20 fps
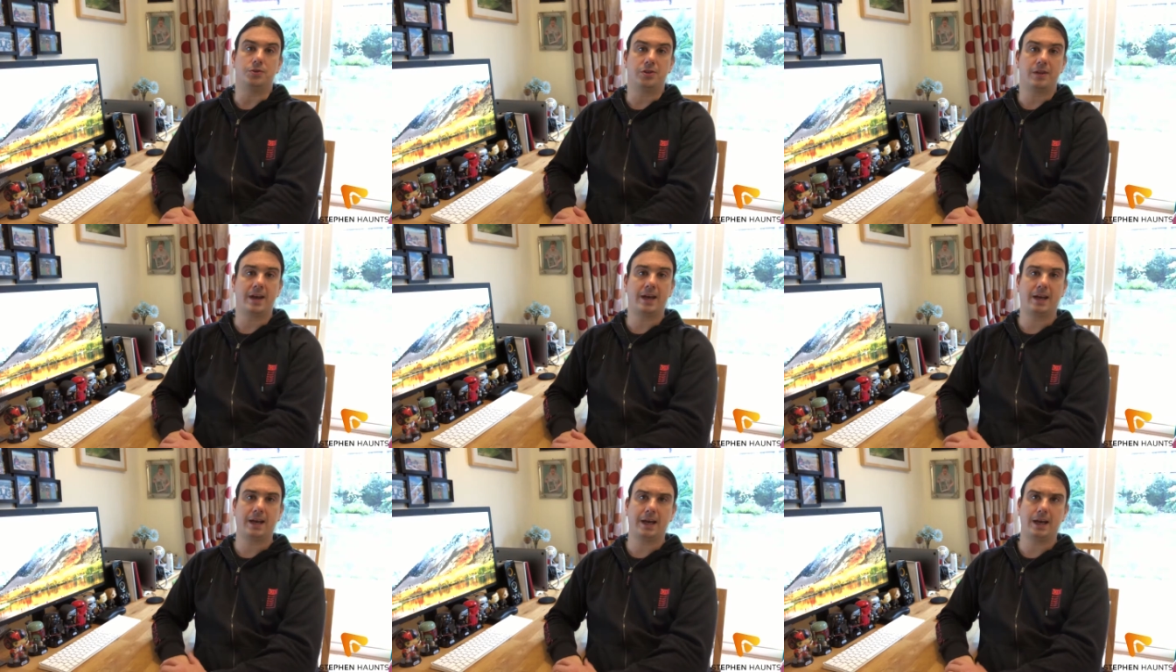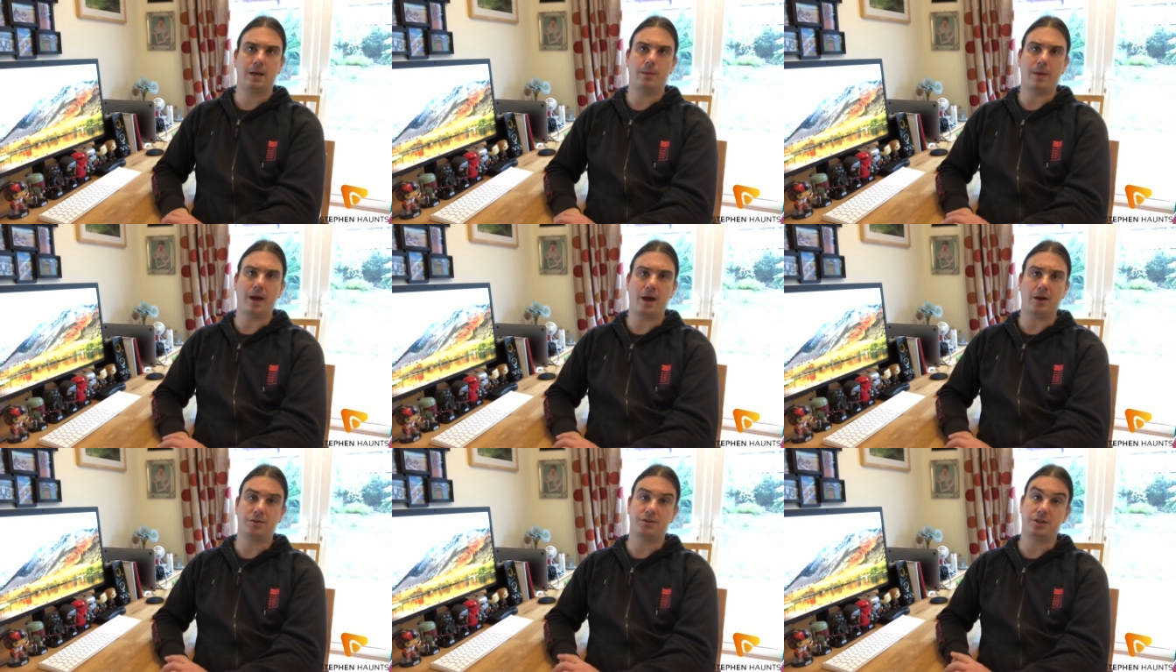So that
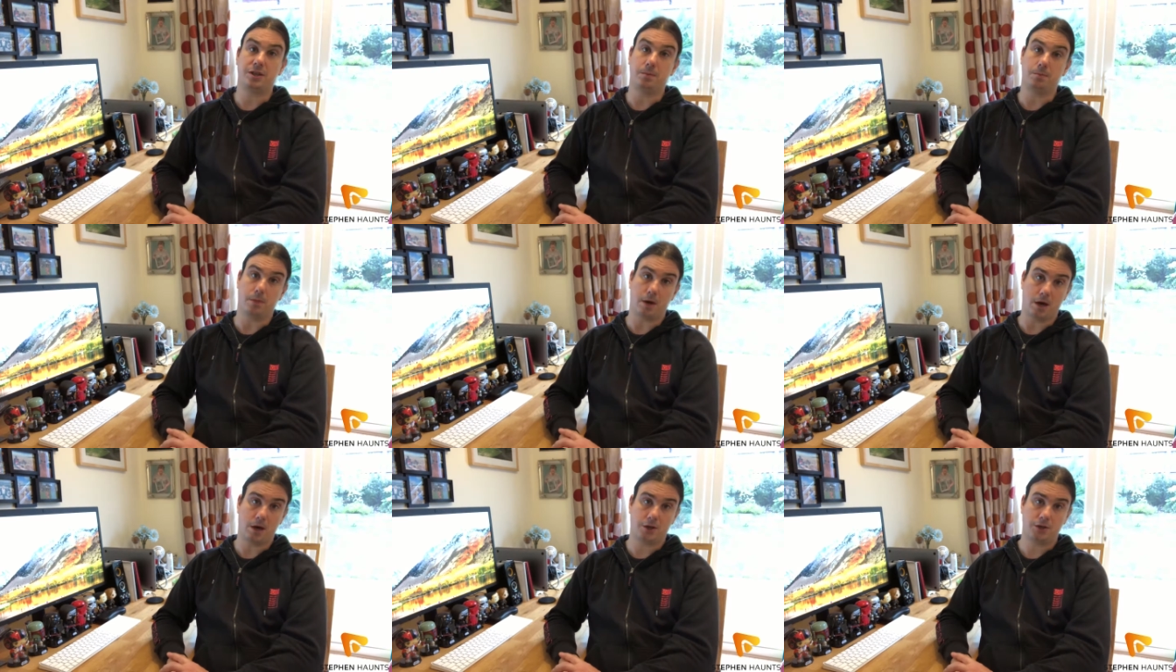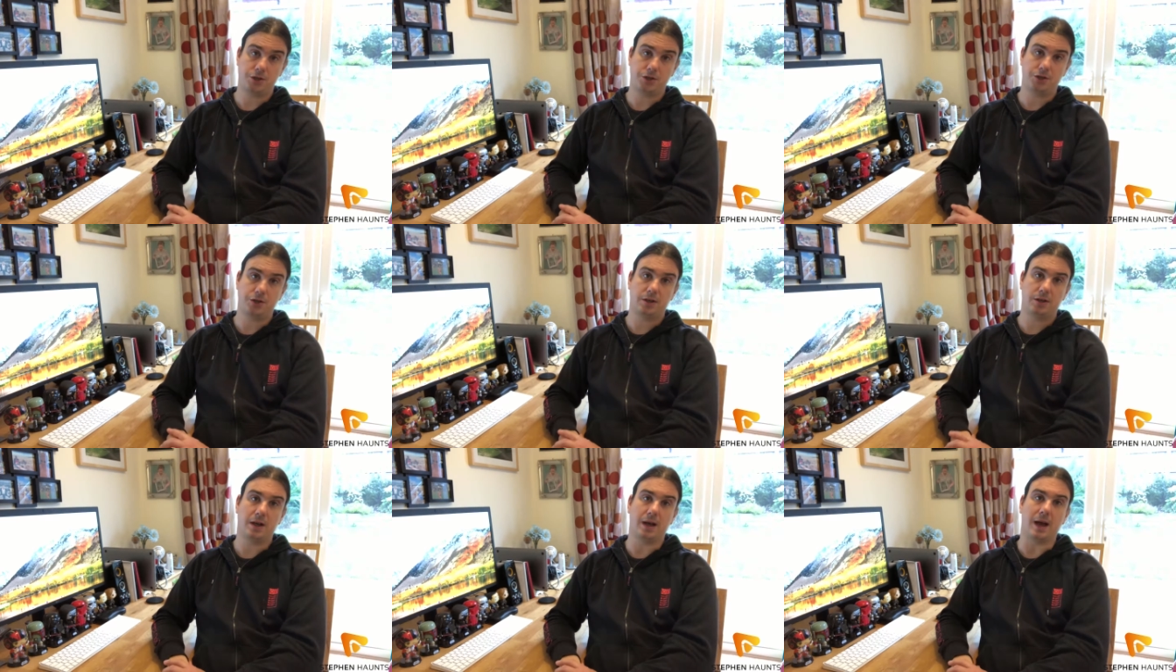came out in
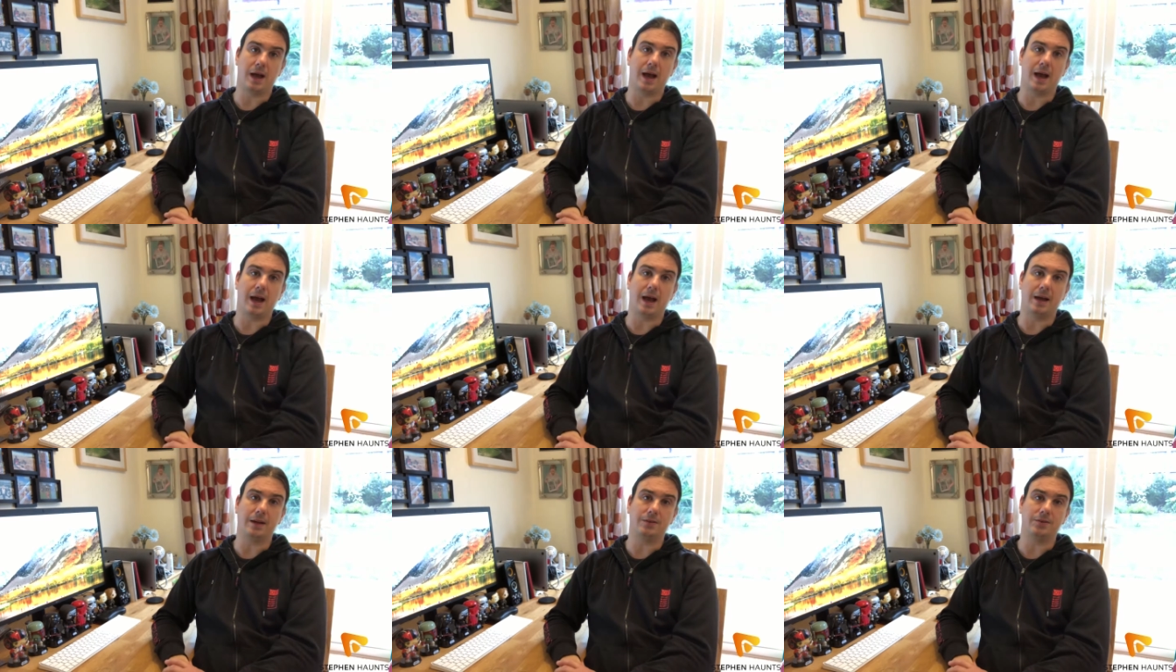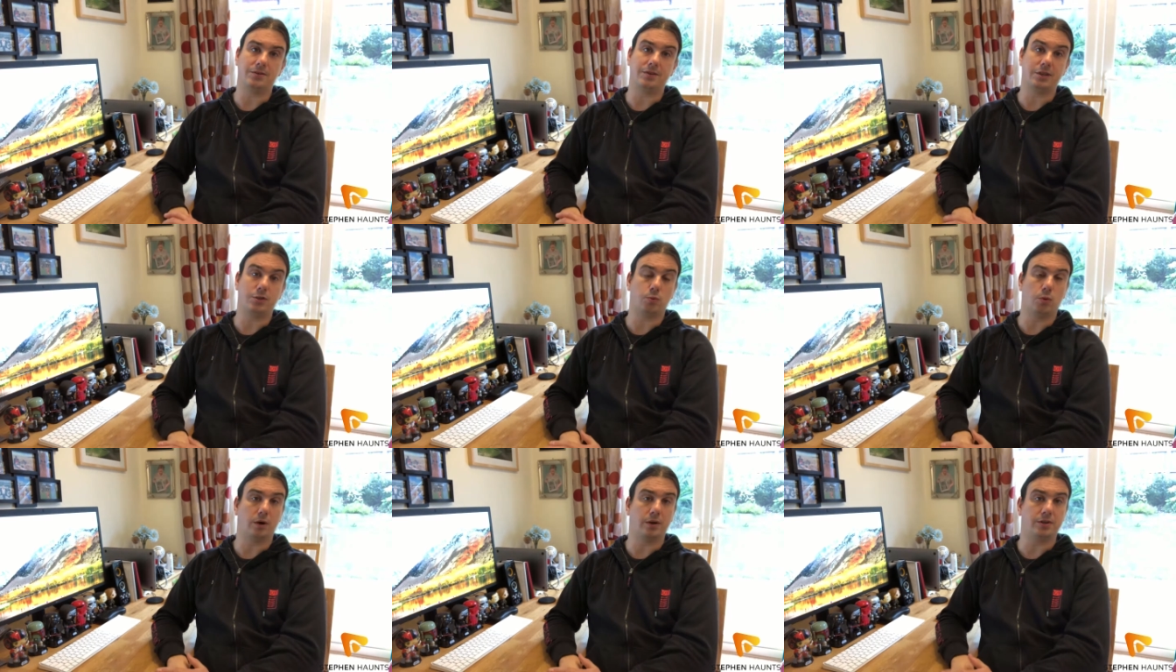March, and
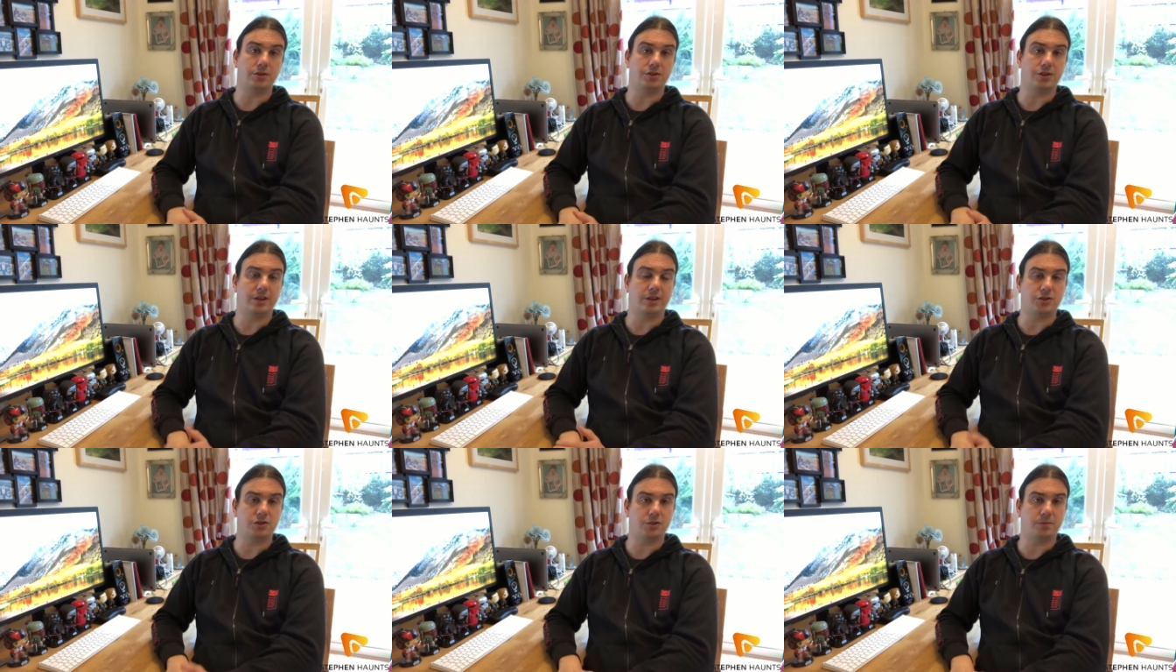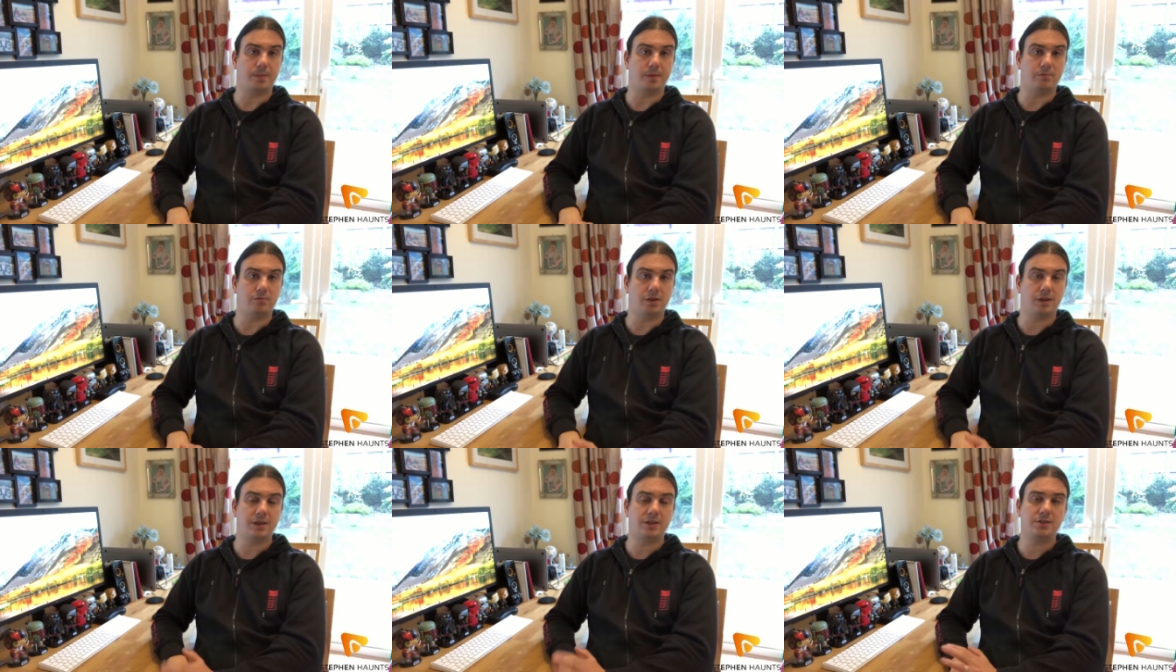this one has now just
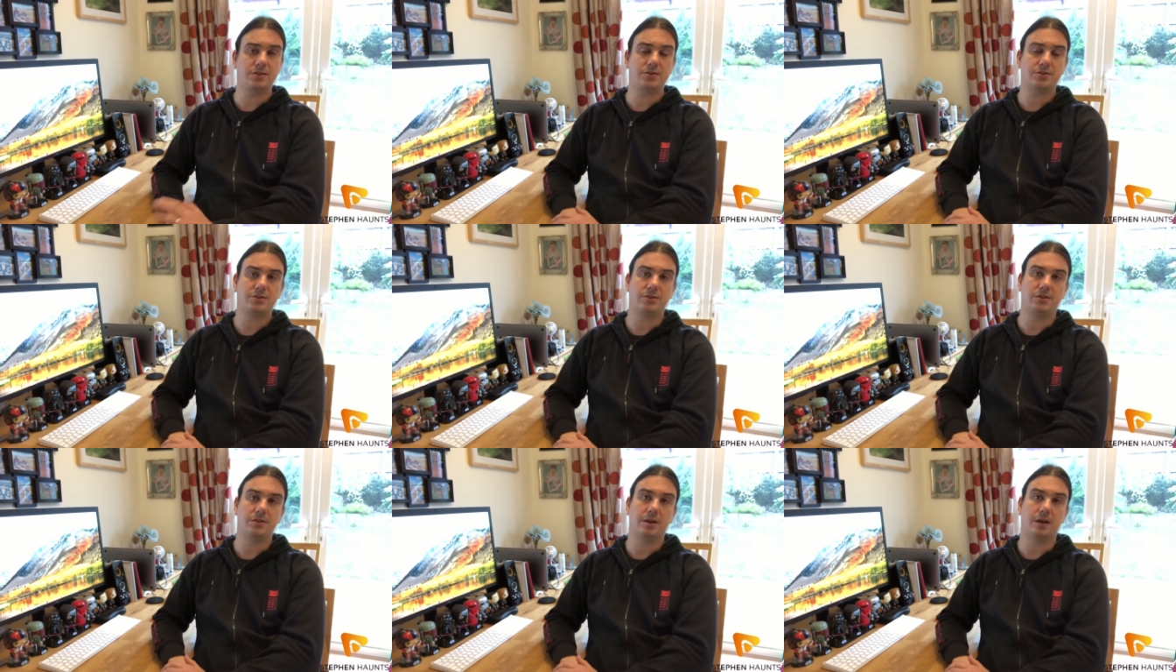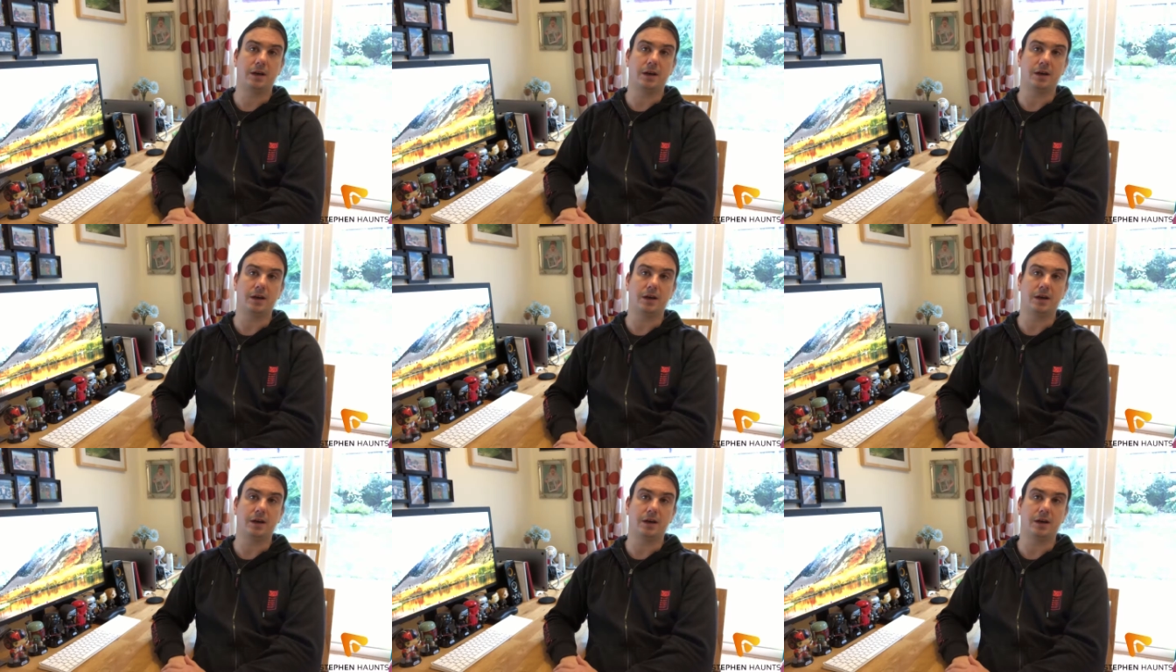been released